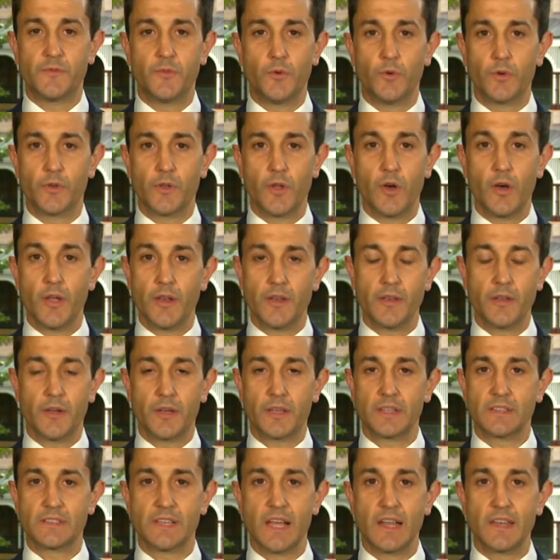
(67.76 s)
fortnight, and I
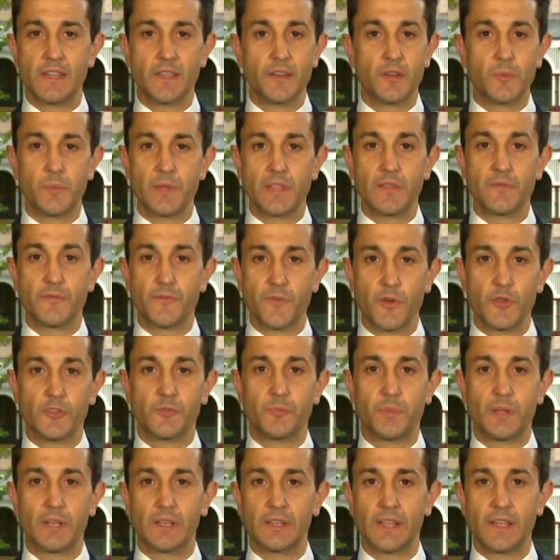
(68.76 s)
can tell you it'll be the first
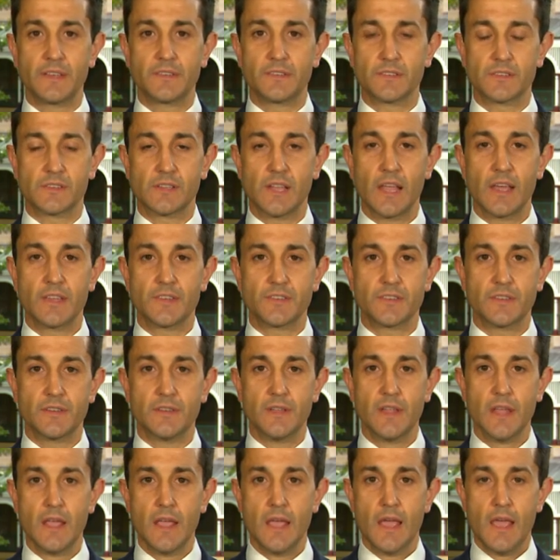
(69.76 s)
bit of legislation
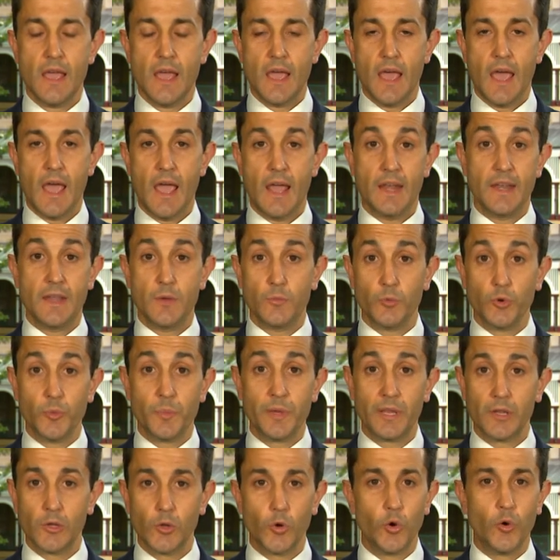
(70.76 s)
and it will be
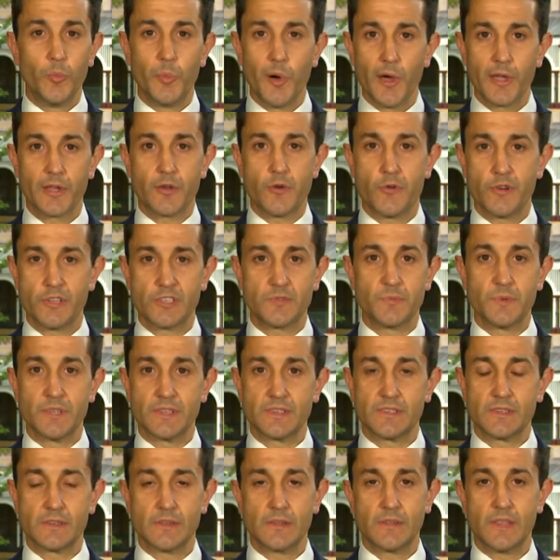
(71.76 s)
law by
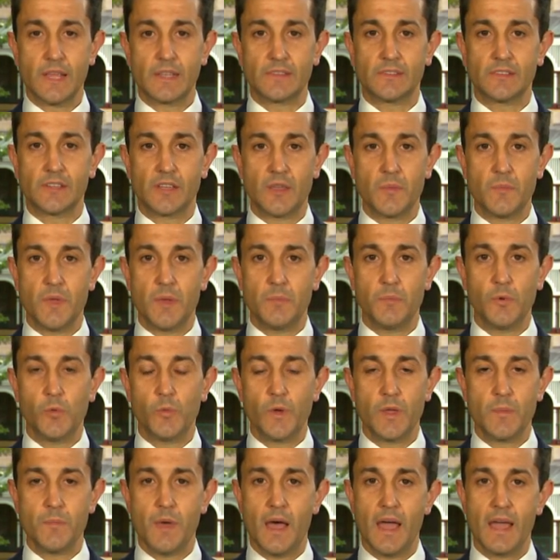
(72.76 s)
Christmas. That's the commitment
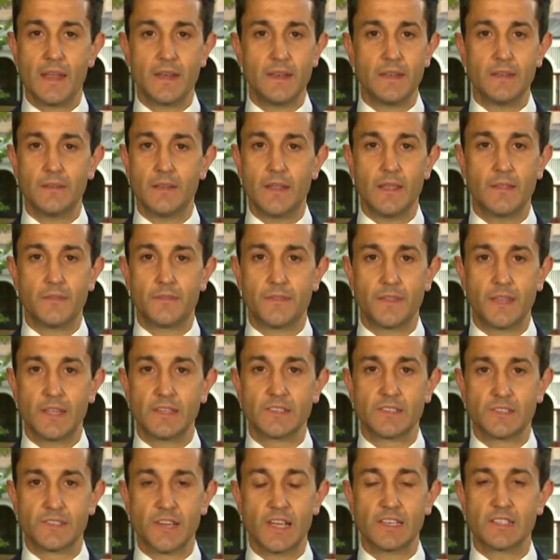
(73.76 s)
we made, and
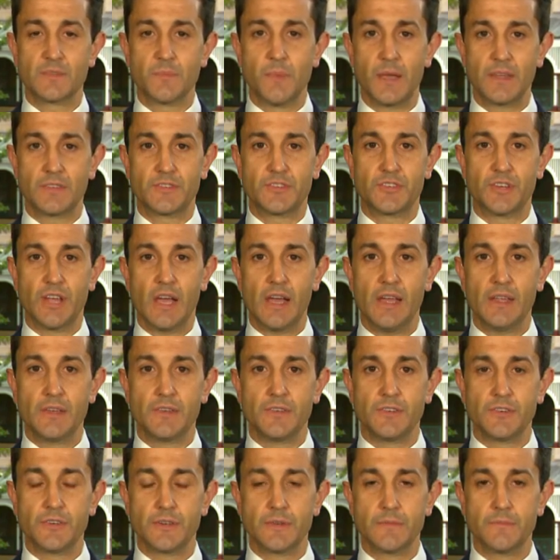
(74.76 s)
things just must
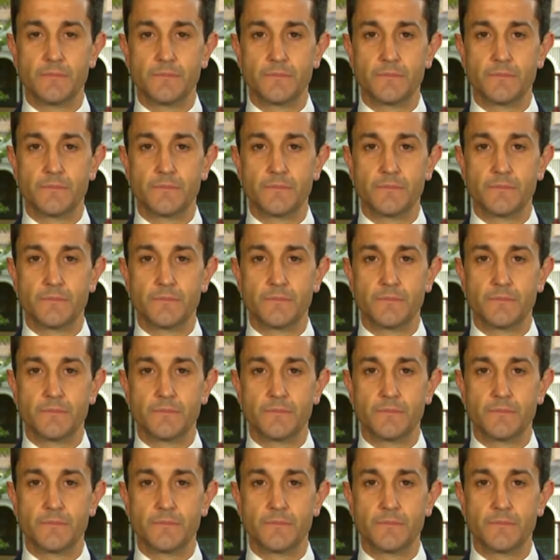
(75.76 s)
change.